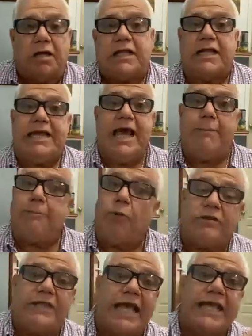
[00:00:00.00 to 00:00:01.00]
But at the
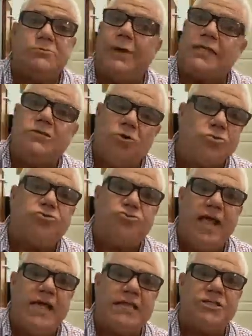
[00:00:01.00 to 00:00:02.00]
airport, things went so
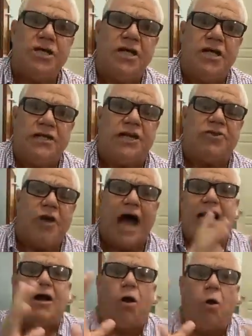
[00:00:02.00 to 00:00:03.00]
strange that
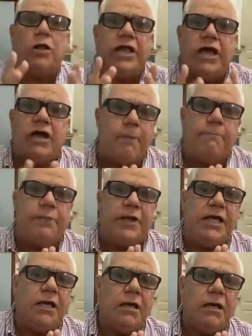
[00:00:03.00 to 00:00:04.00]
you had a holding
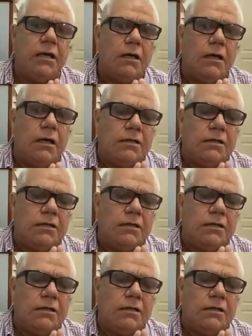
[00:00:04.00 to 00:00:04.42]
company